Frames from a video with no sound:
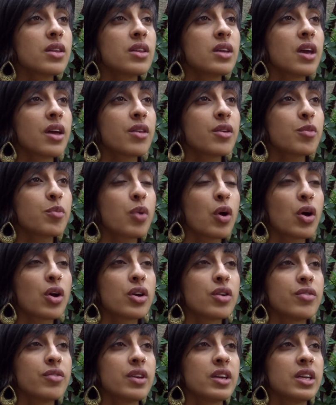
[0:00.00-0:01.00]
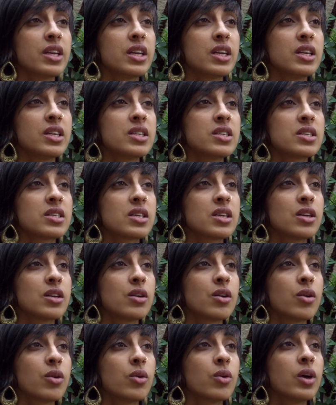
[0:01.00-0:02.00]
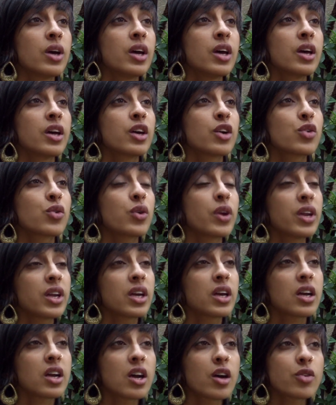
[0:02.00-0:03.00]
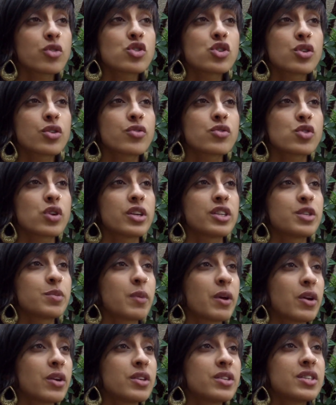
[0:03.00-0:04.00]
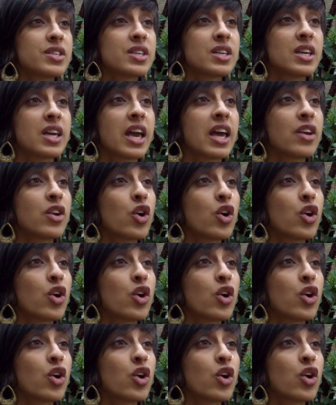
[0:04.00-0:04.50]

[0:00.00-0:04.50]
The other part of it is, creating a culture of transparency